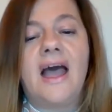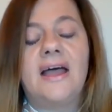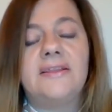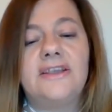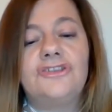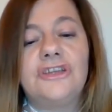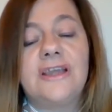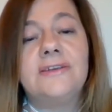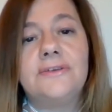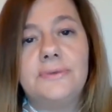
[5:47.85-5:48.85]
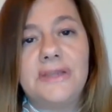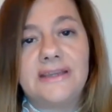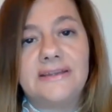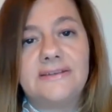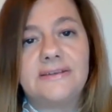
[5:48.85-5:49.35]
And she can
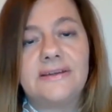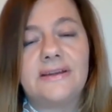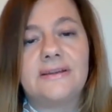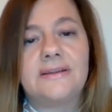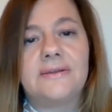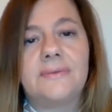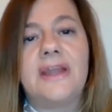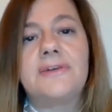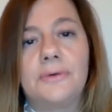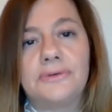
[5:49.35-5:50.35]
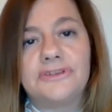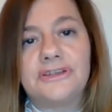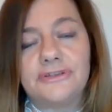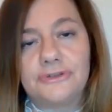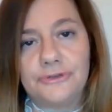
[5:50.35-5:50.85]
create her
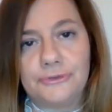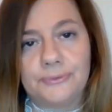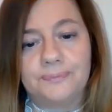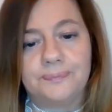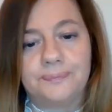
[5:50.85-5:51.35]
content too.